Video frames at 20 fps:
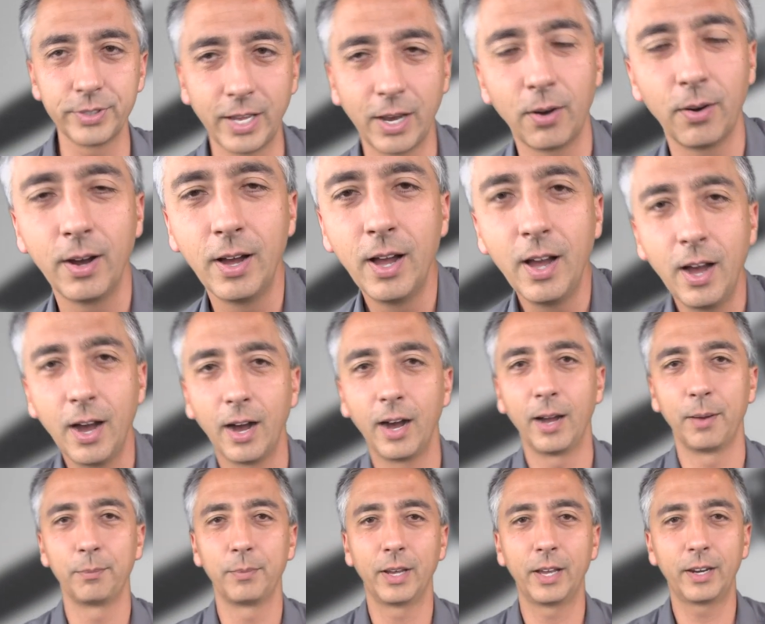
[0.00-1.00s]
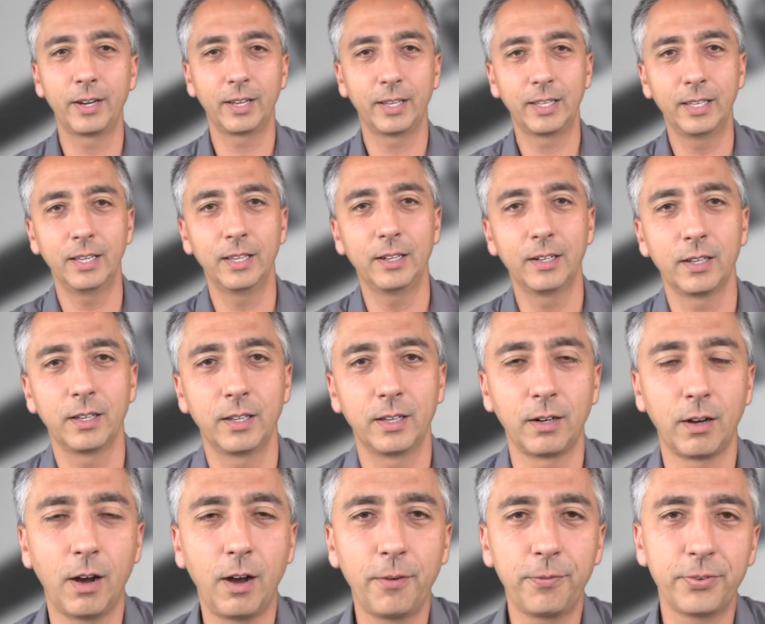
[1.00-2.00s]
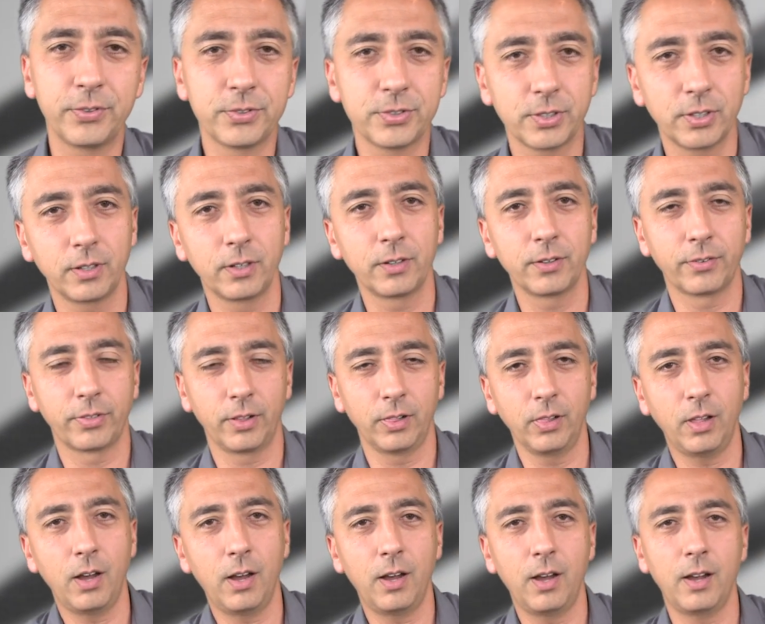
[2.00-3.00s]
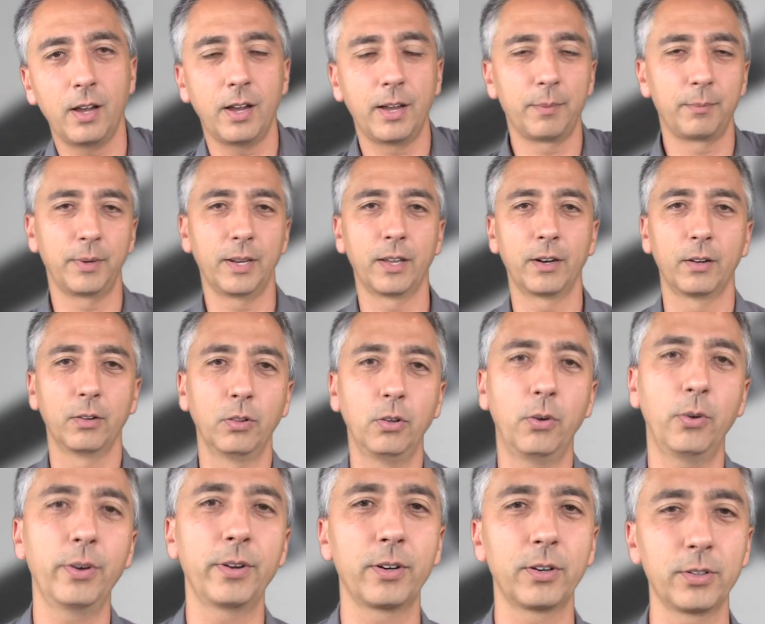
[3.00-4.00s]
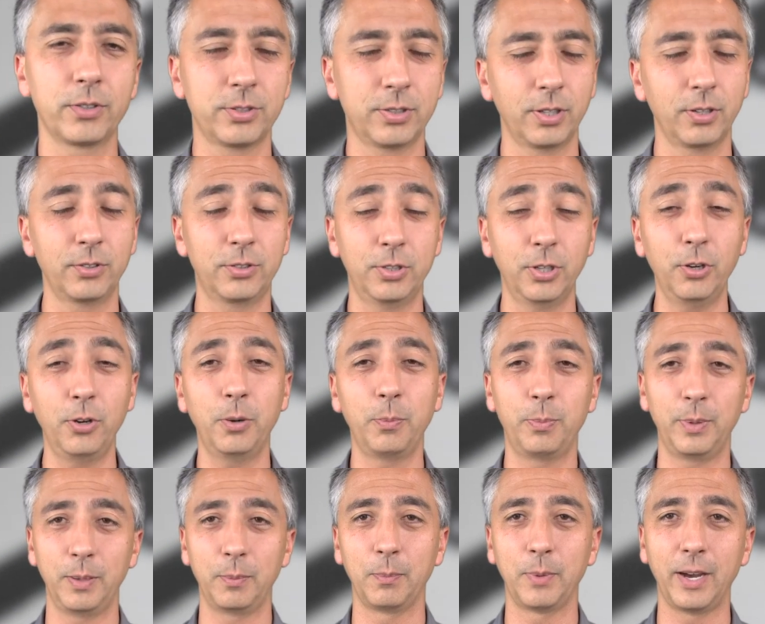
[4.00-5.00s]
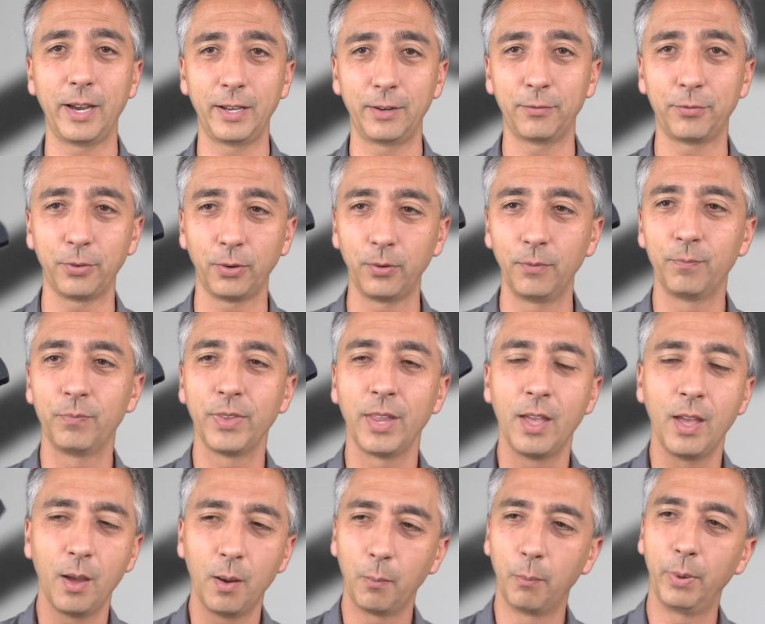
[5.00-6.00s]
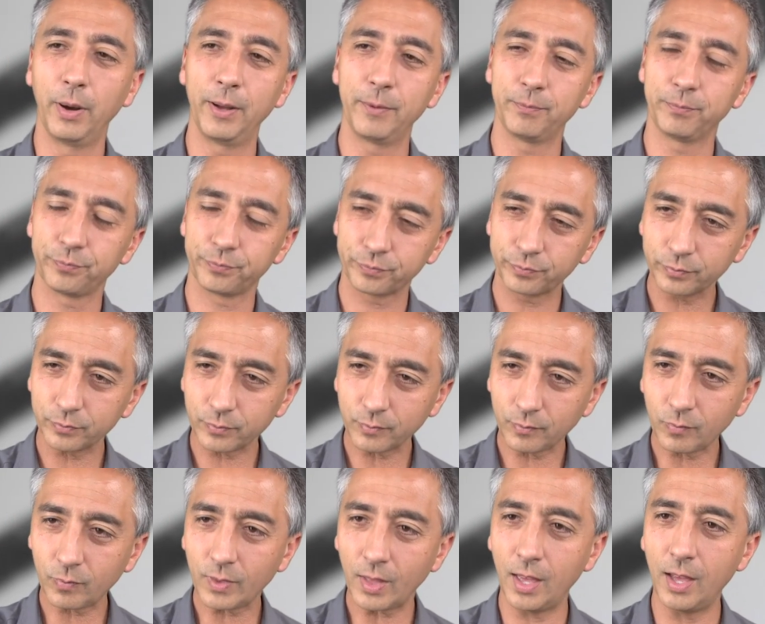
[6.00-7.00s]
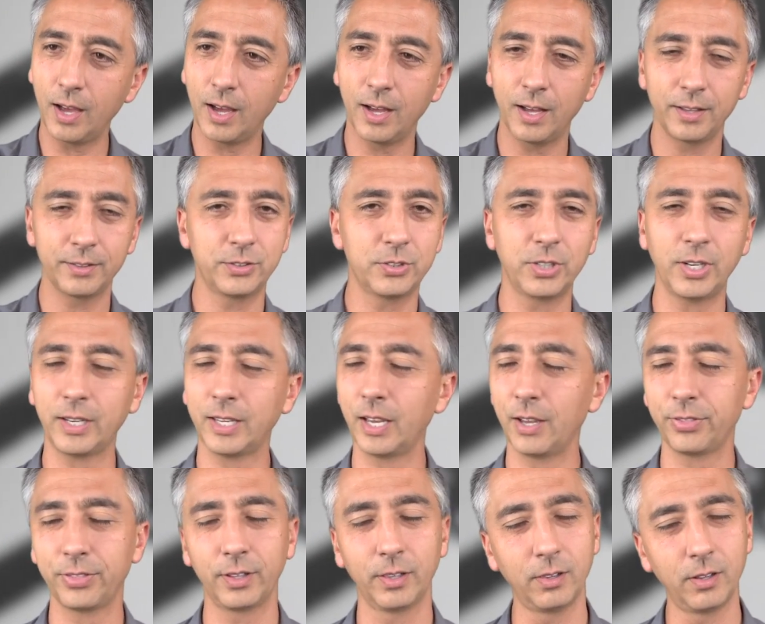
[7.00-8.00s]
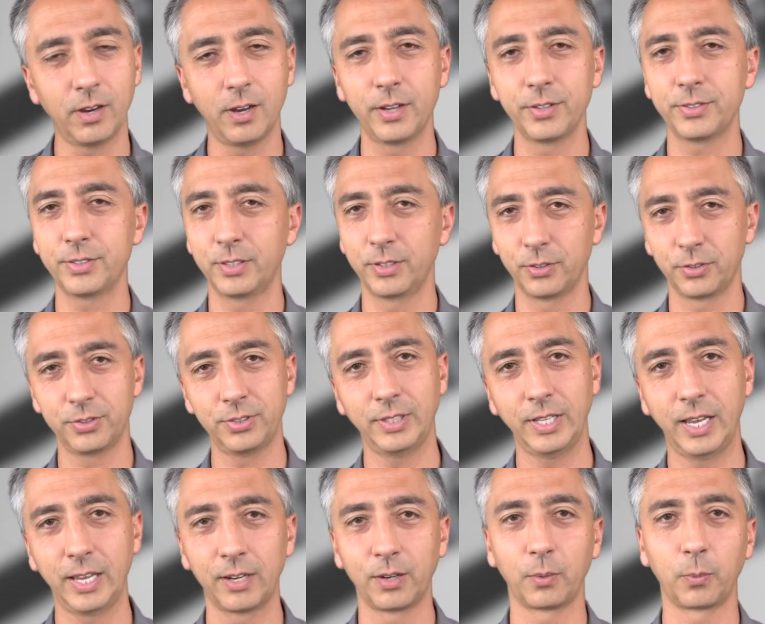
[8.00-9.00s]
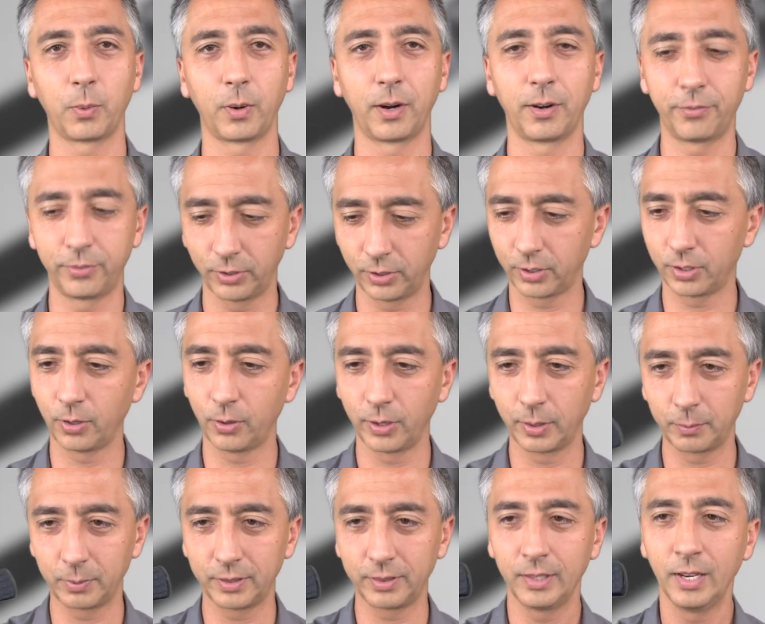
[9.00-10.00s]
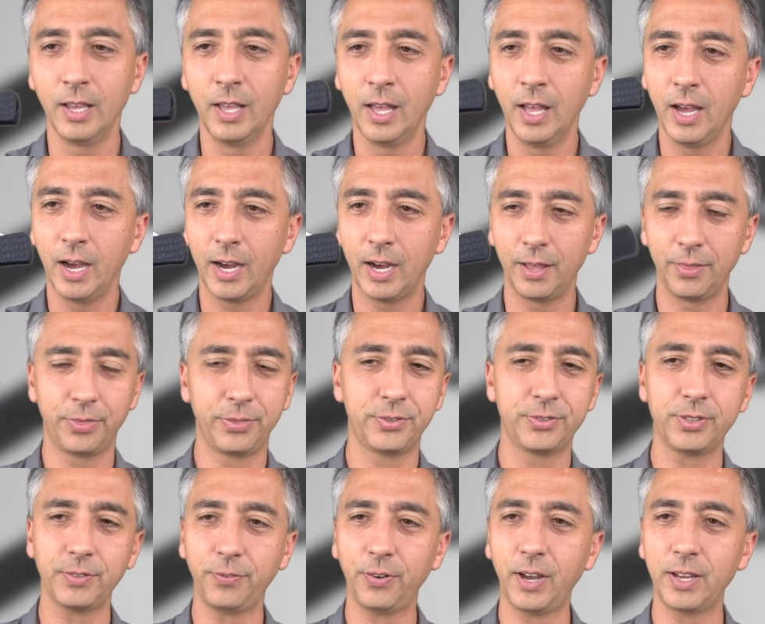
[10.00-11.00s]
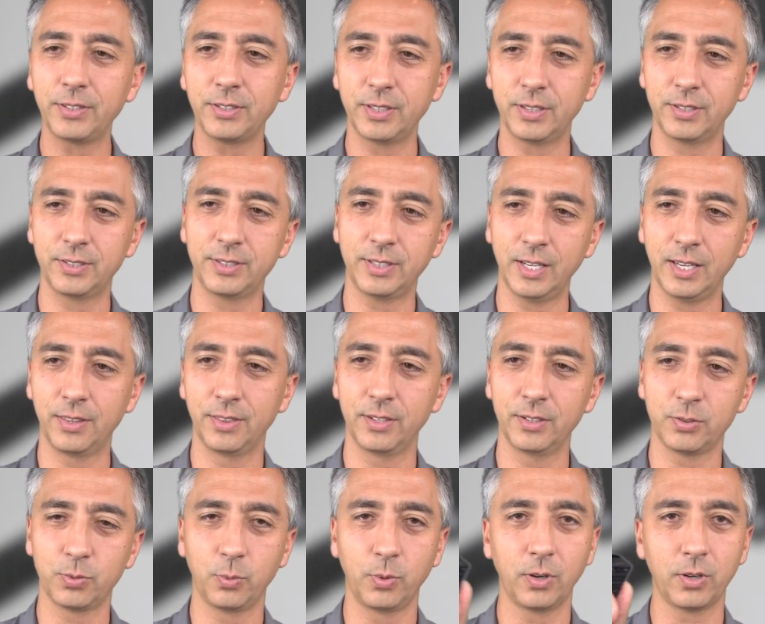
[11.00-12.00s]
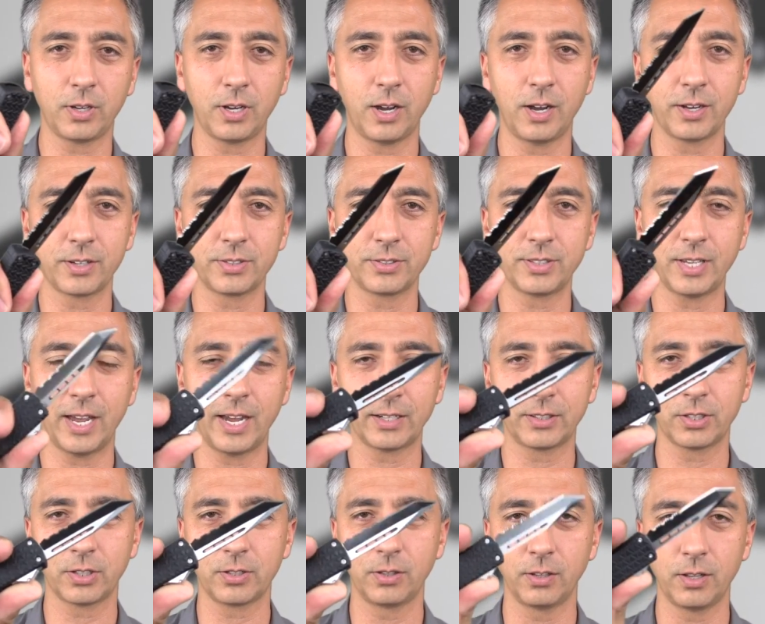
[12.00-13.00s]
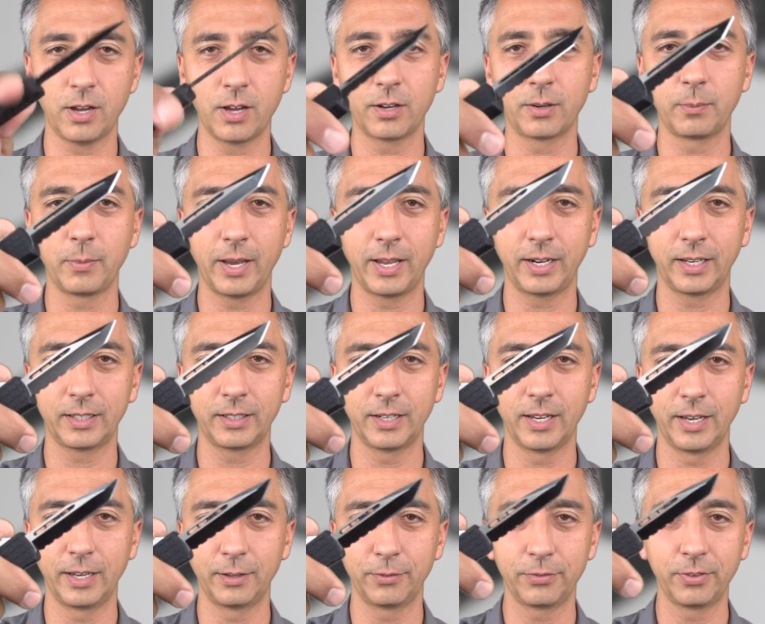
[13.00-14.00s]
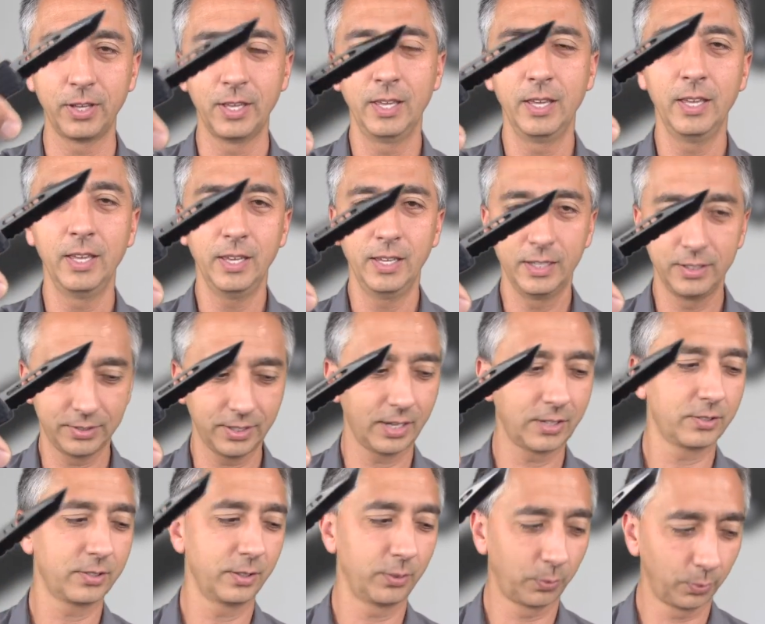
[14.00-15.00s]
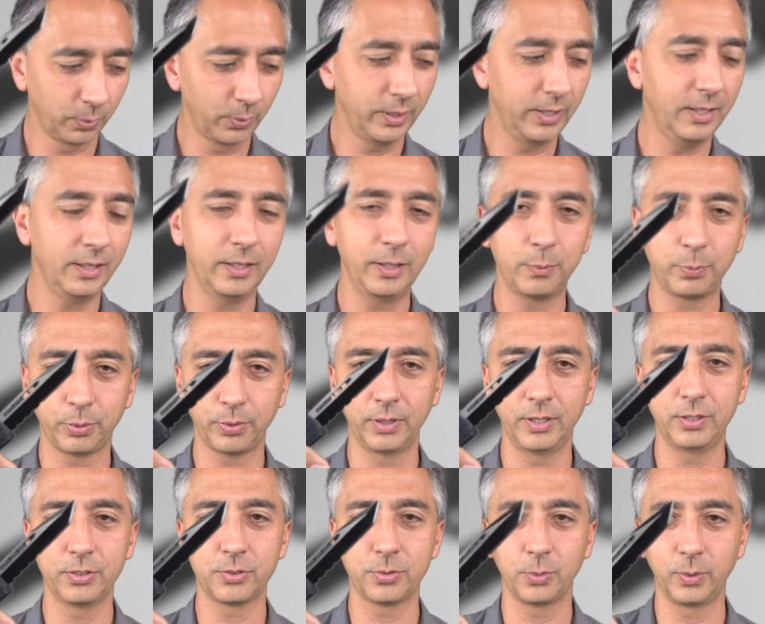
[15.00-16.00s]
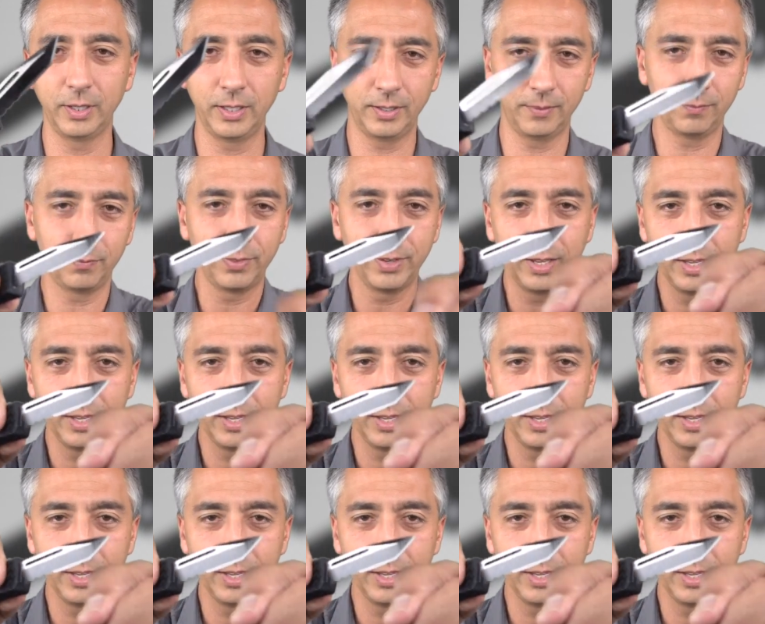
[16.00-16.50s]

Now, I'm not, again, an officer of the law. I'm not a lawyer, so do be mindful, but check out the laws in your state or wherever you're going. But suffice to say, this Wilcox Tactical automatic knife is actually really pretty sweet.